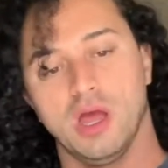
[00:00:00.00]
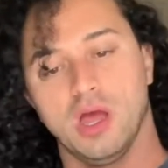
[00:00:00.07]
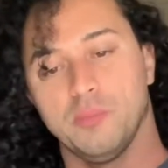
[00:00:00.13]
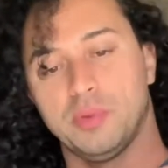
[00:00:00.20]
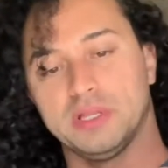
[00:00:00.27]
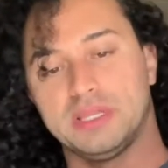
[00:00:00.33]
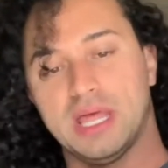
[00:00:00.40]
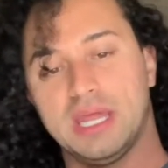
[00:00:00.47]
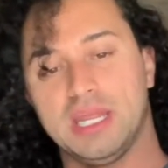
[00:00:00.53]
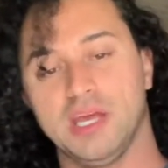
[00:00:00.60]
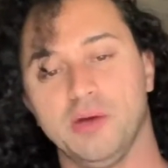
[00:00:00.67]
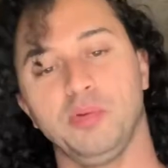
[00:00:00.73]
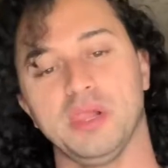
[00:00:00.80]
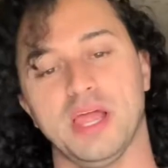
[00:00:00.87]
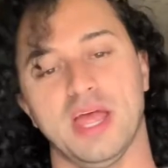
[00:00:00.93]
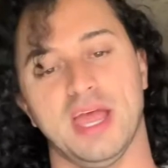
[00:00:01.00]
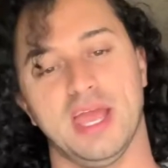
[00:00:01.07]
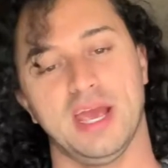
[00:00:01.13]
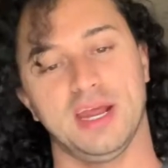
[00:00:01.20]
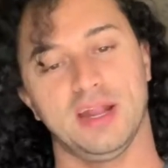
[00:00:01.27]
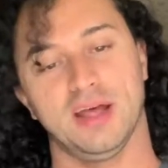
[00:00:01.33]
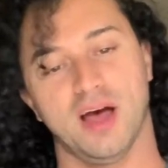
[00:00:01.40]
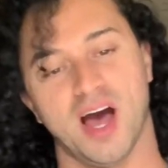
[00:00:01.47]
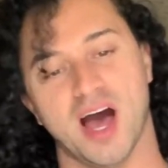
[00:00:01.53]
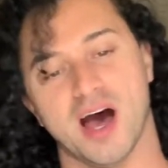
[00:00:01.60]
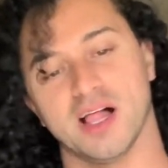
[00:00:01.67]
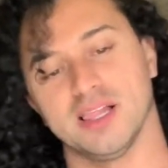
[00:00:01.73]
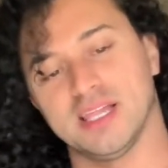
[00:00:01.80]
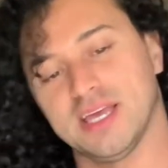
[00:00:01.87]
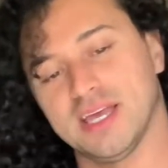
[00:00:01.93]
But then it played
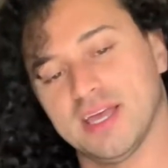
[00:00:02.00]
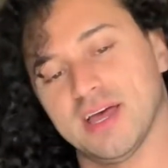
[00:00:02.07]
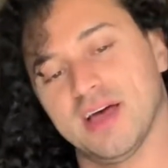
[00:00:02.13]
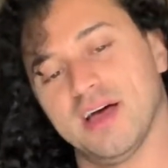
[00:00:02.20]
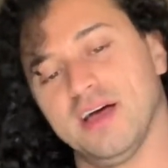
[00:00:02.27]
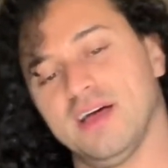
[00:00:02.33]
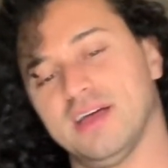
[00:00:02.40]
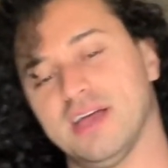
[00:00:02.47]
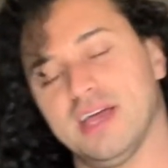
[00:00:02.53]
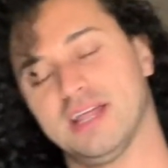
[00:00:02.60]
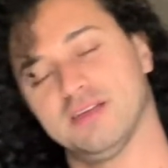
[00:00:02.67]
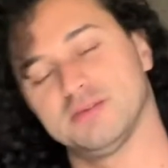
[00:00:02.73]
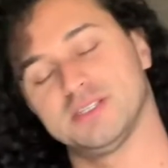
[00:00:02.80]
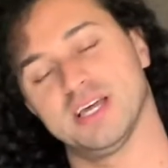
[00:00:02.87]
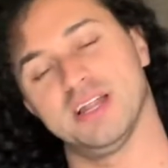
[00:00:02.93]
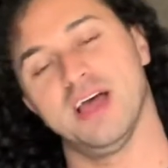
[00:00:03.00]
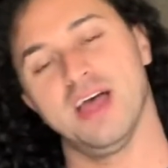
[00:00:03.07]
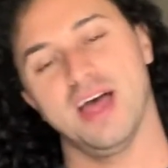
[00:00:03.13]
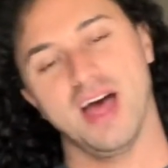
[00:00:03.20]
Aaliyah, and it said,